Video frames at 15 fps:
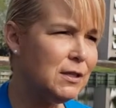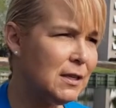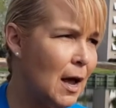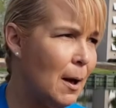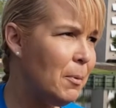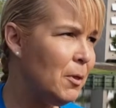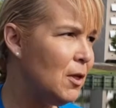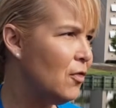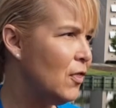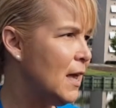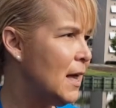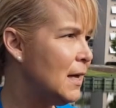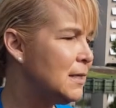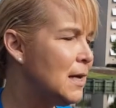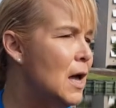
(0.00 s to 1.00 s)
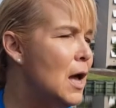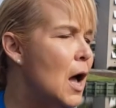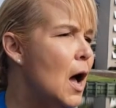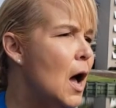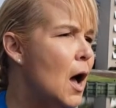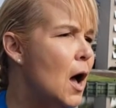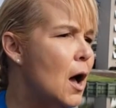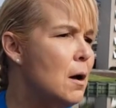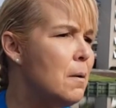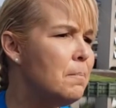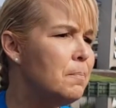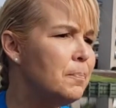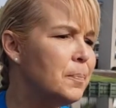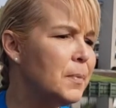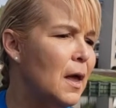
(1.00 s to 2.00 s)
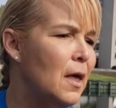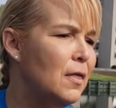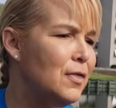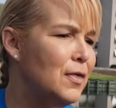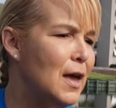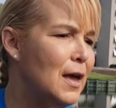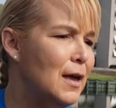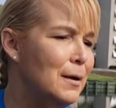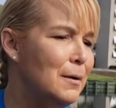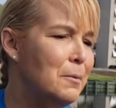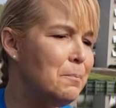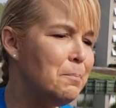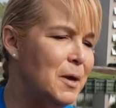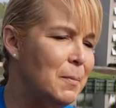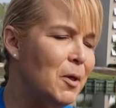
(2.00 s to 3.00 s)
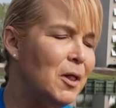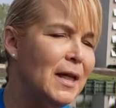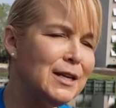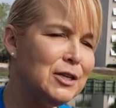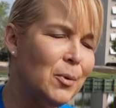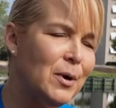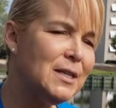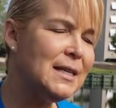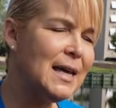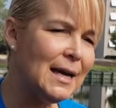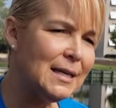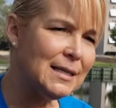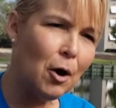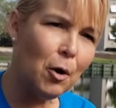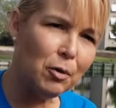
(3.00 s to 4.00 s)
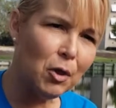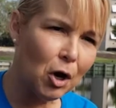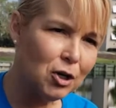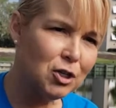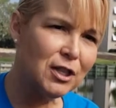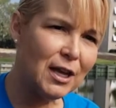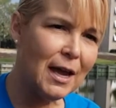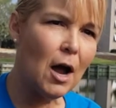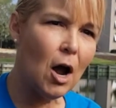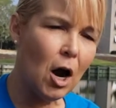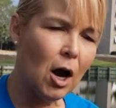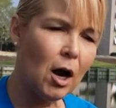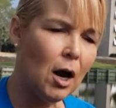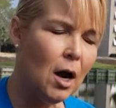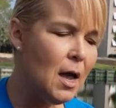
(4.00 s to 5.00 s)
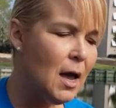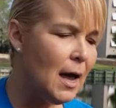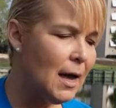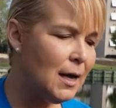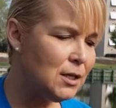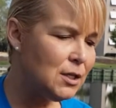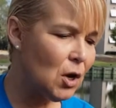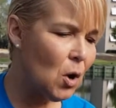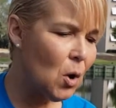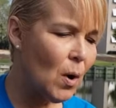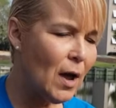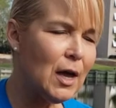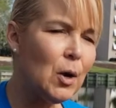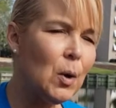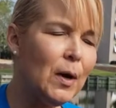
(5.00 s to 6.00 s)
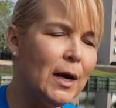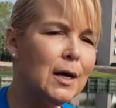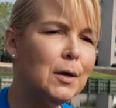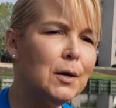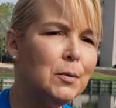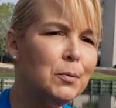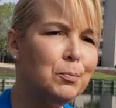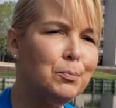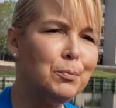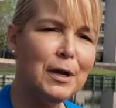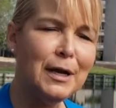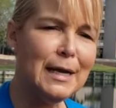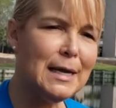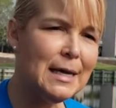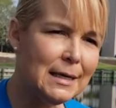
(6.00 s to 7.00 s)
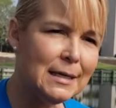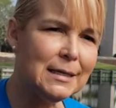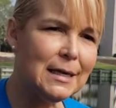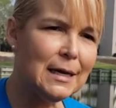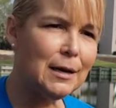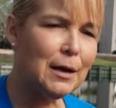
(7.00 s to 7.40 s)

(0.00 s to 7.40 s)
a couple of things that people like to always guess how large they are. And so a quick and easy